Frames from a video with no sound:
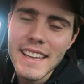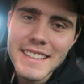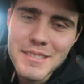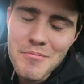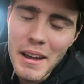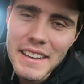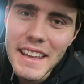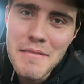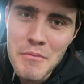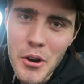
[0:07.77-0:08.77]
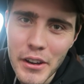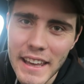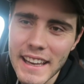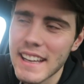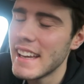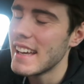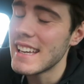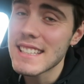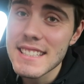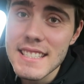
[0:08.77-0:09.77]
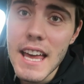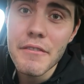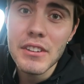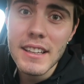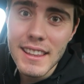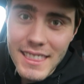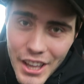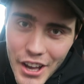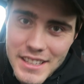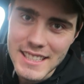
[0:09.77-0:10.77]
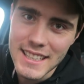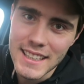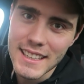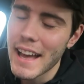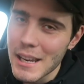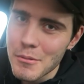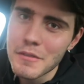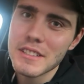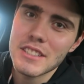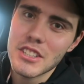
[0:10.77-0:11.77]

It is Monday morning, it's 7:30, and I'm off to the